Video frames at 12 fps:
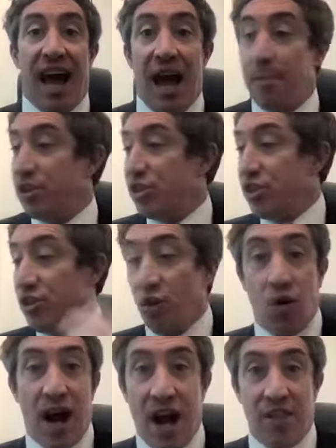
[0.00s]
Amazon
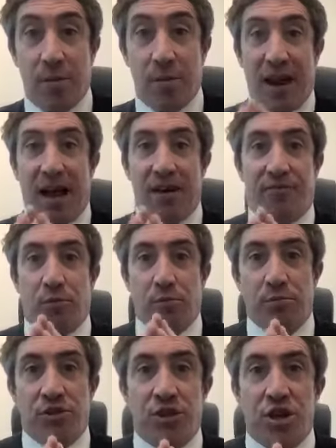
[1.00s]
or other
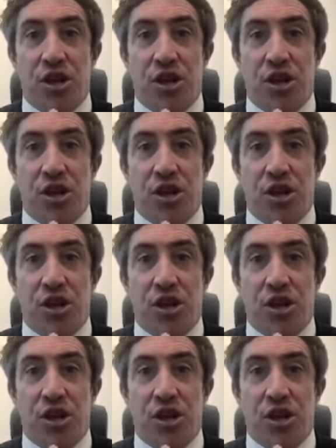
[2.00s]
platforms,